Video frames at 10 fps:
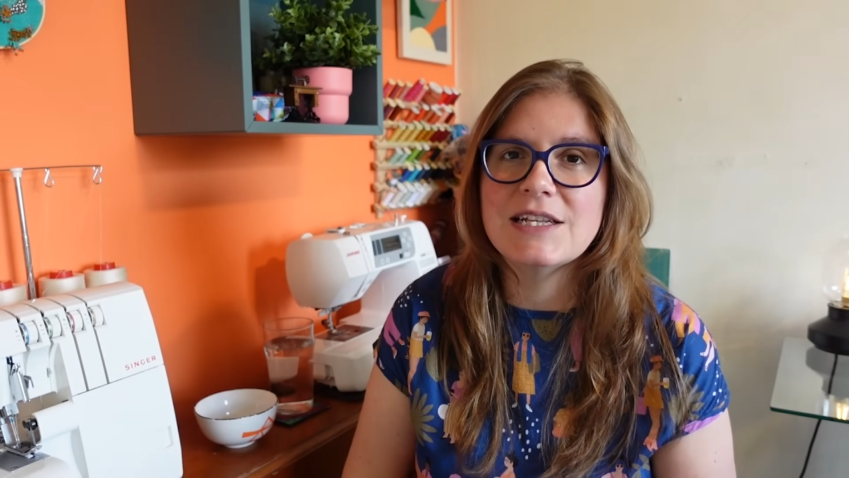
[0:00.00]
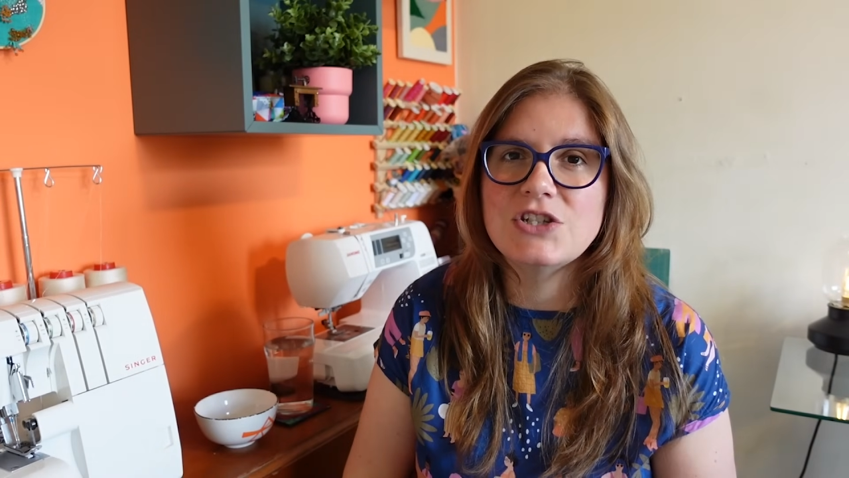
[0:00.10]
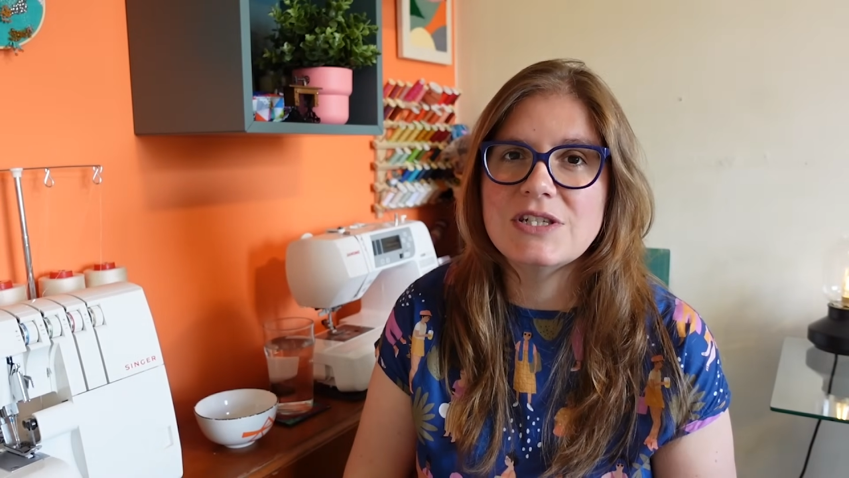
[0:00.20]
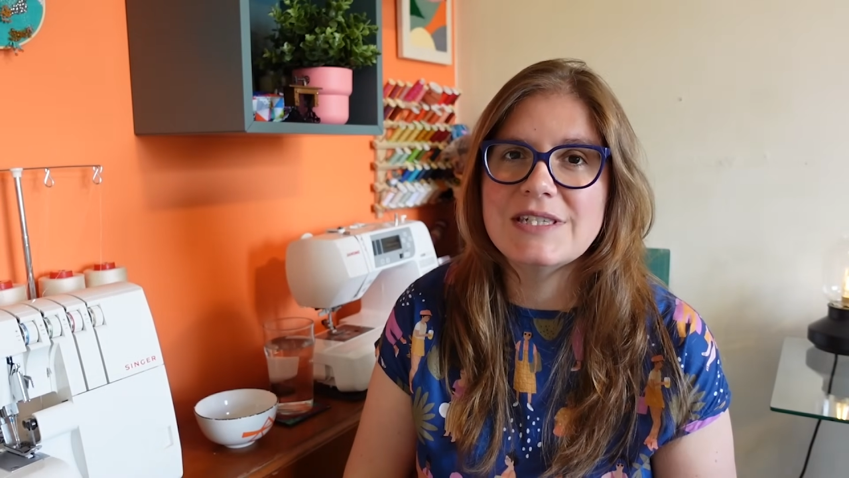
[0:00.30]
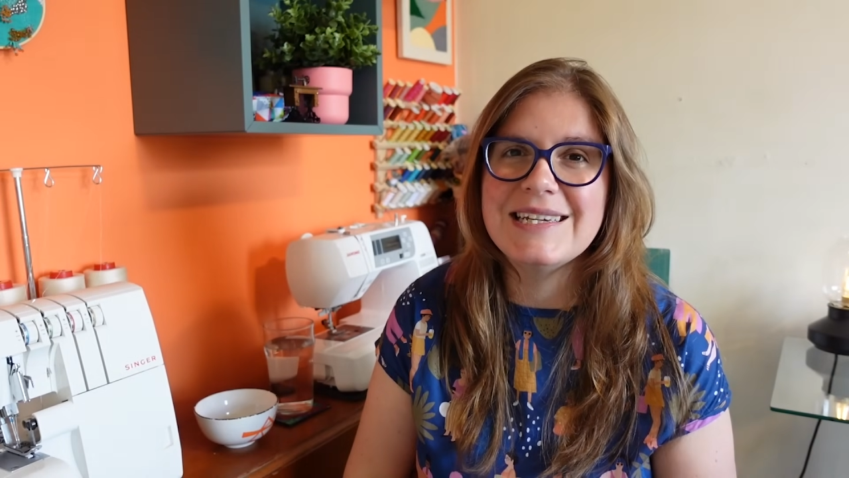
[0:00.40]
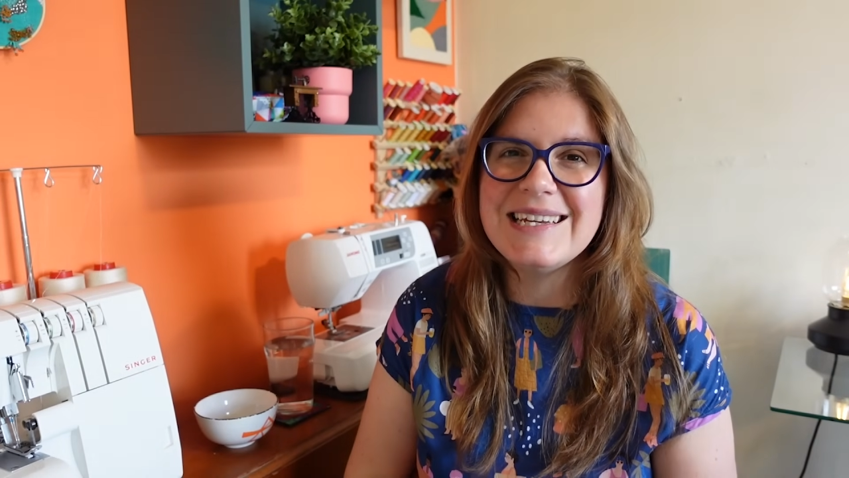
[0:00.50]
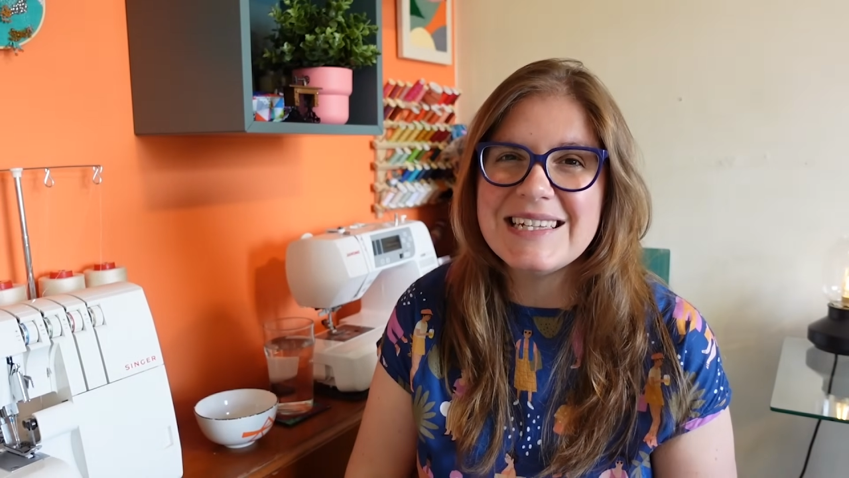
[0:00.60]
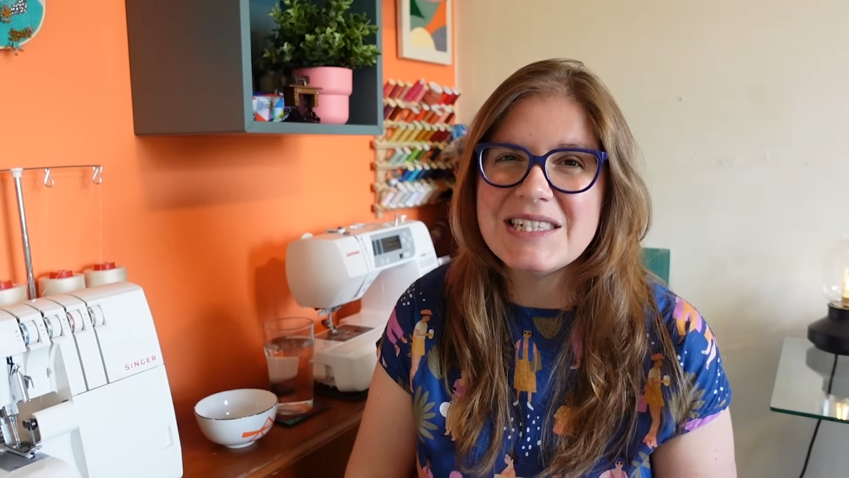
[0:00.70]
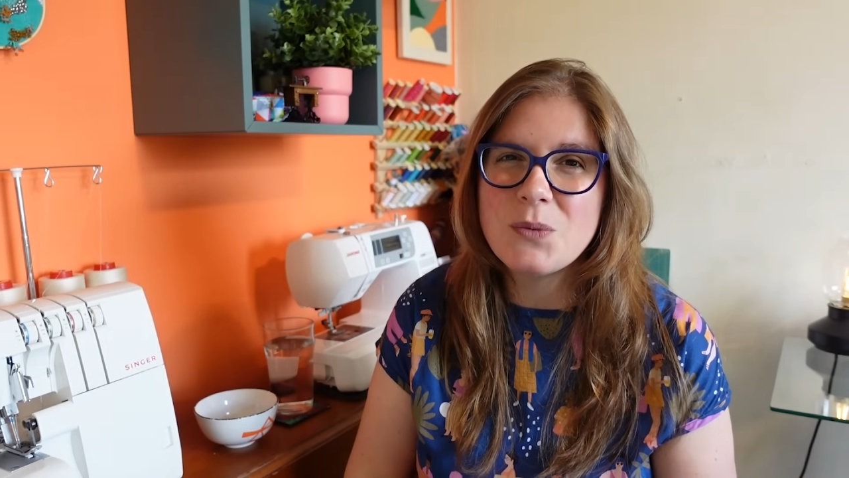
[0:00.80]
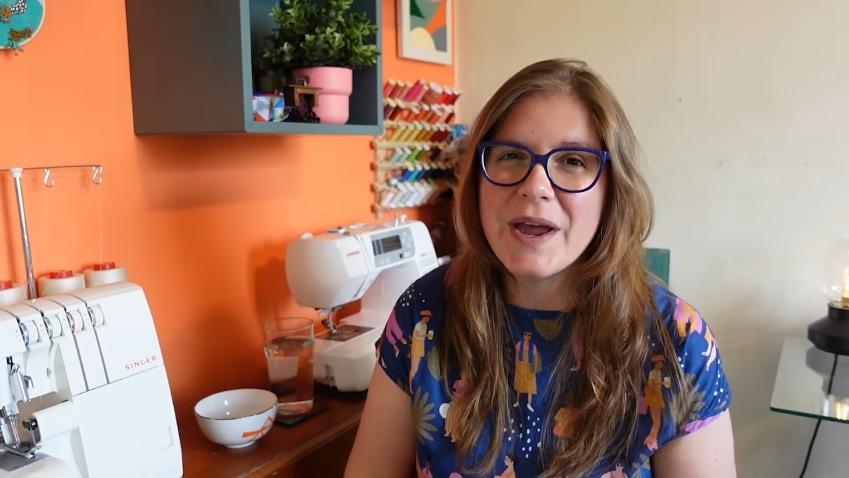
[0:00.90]
It's just an
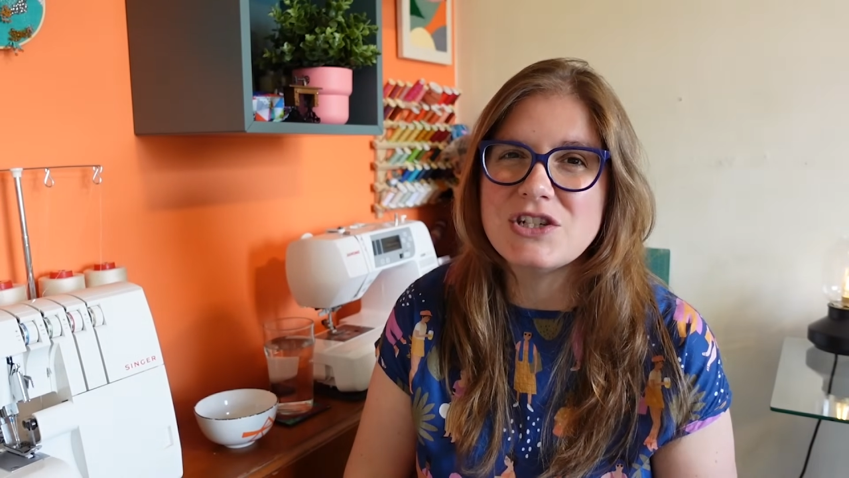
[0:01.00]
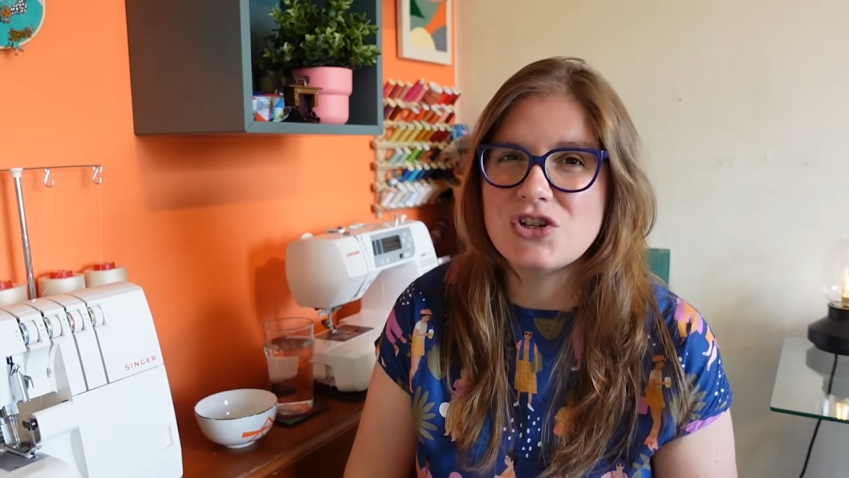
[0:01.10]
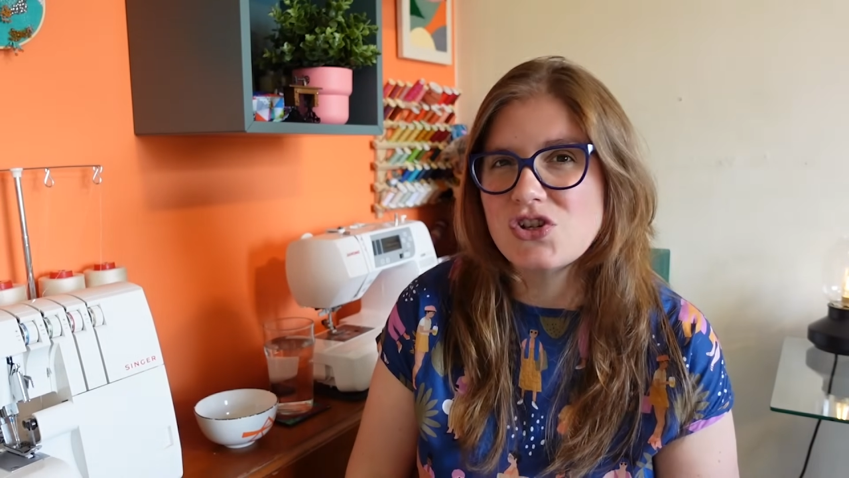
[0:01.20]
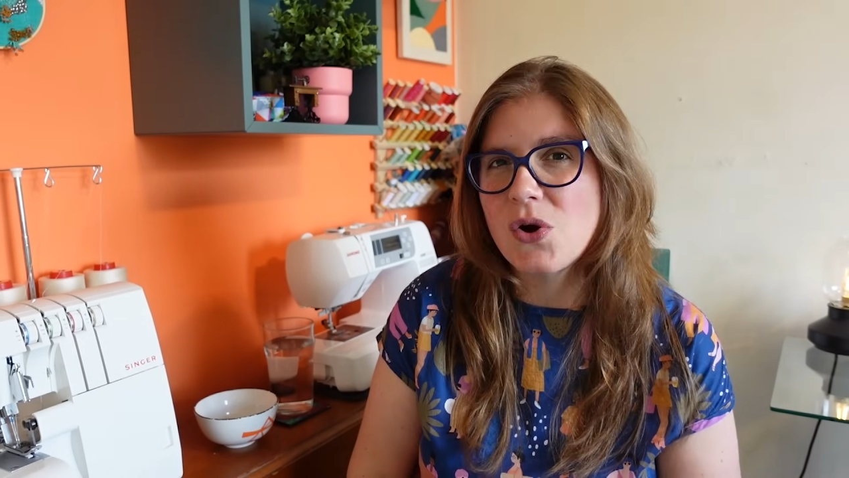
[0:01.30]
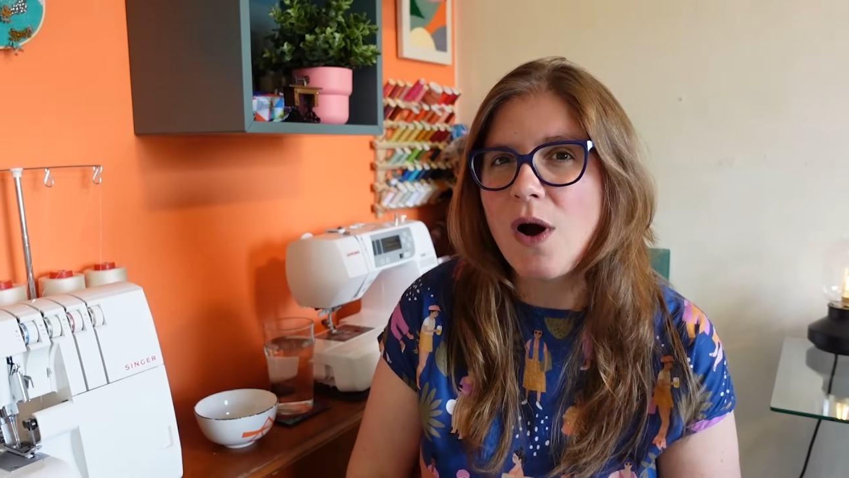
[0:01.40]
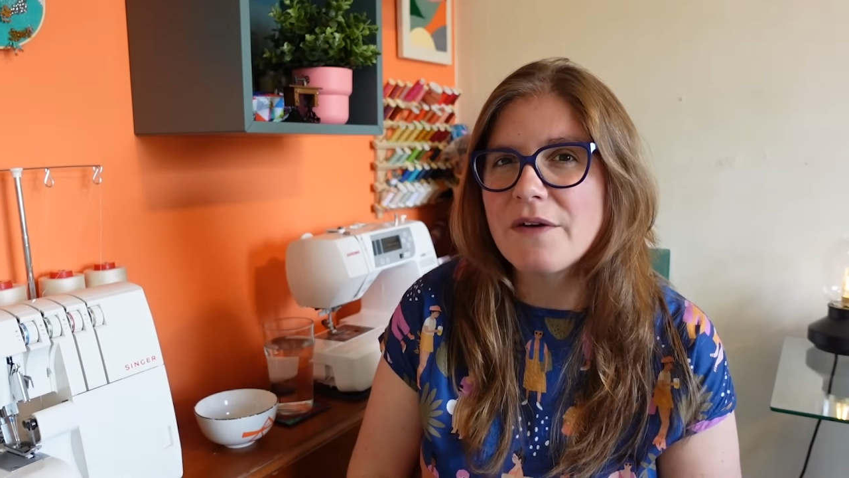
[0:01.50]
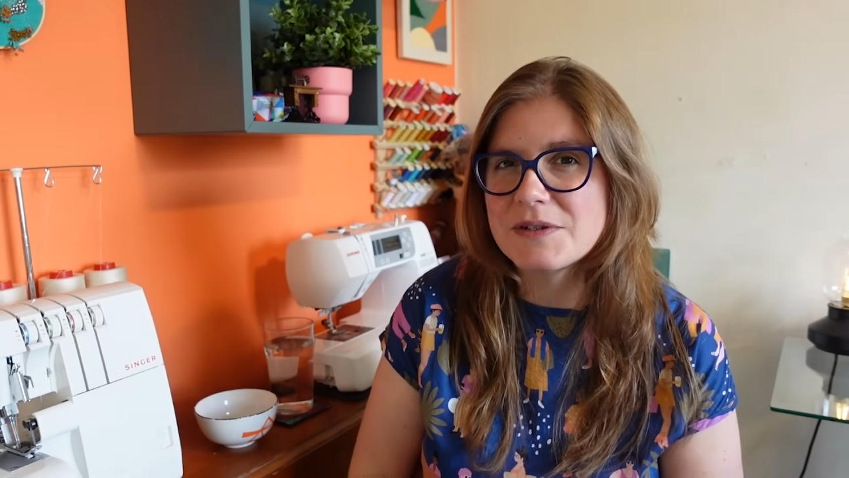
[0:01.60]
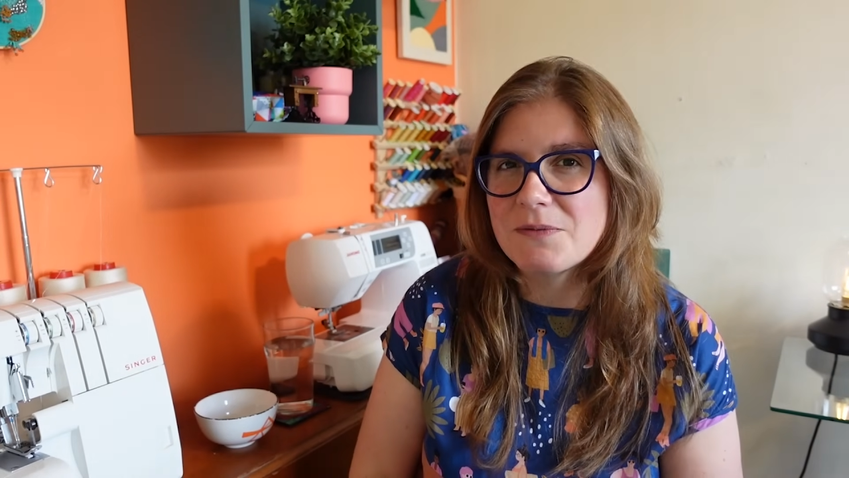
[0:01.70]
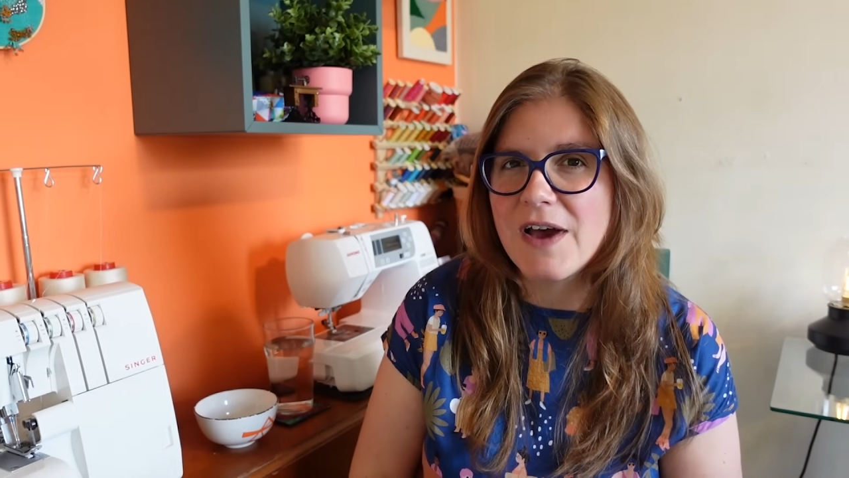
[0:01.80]
easy way to show off some